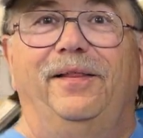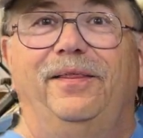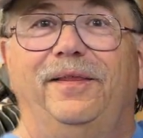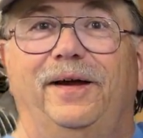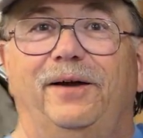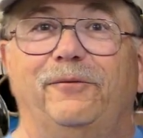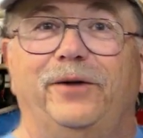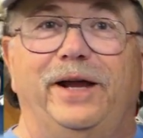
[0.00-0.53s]

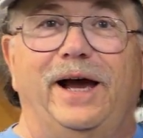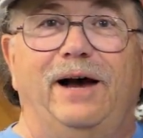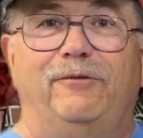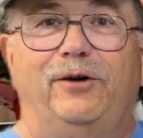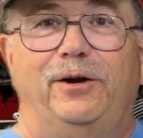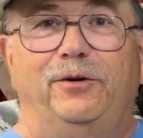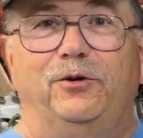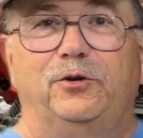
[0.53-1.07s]
that we have
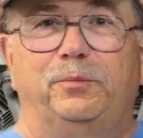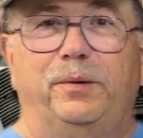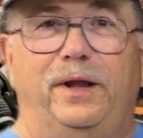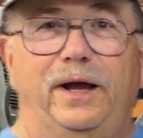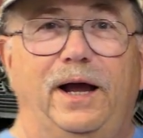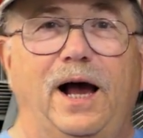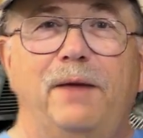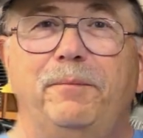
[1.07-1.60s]
on
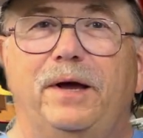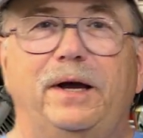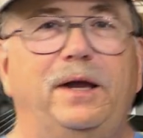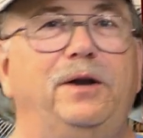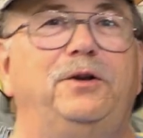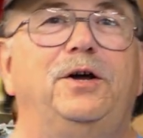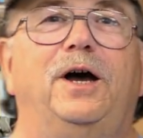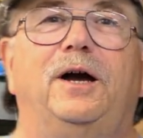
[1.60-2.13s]
display. I'm not
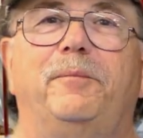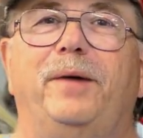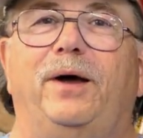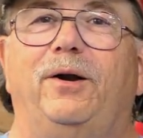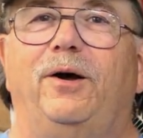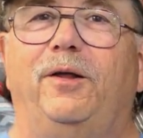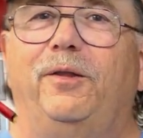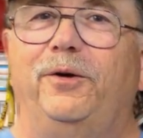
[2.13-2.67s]
going to talk
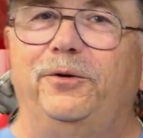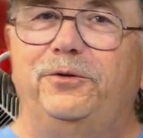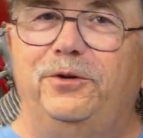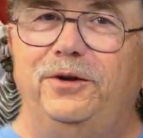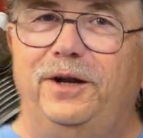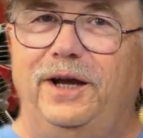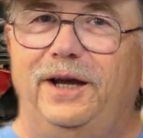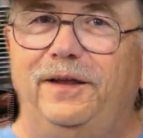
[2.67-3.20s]
about all those
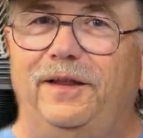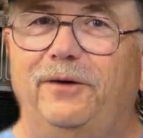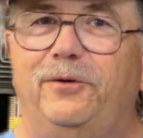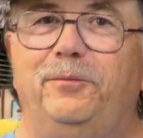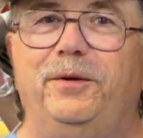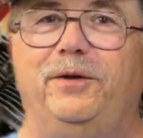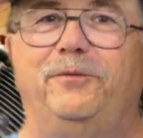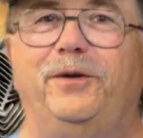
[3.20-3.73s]
today. That
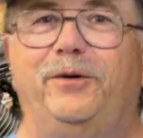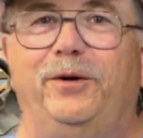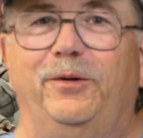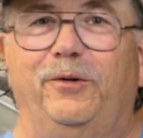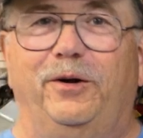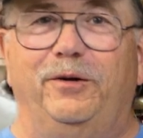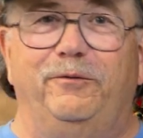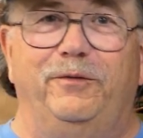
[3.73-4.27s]
would be a very
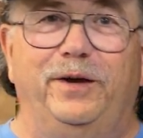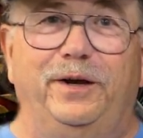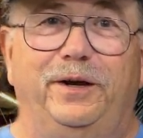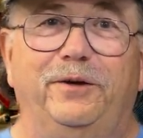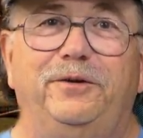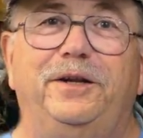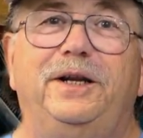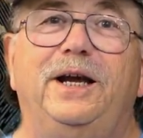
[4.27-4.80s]
long
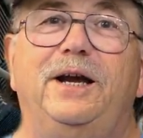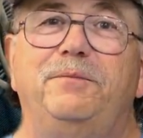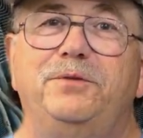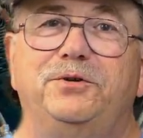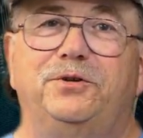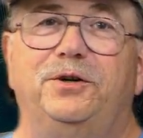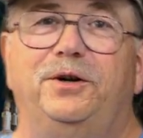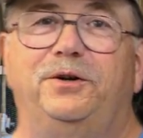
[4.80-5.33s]
video. Today I'm
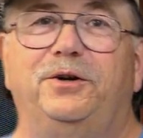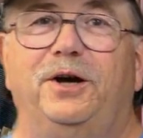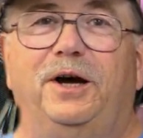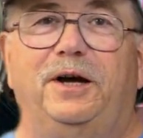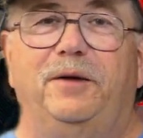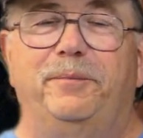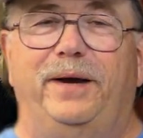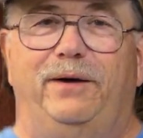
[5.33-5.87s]
just going to
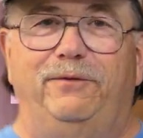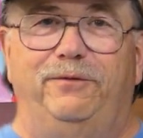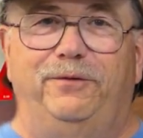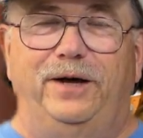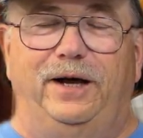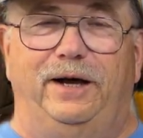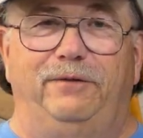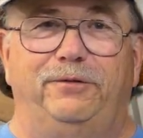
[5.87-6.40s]
talk about
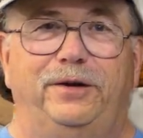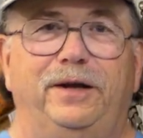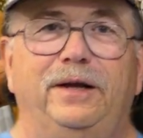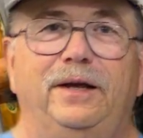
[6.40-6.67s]
5.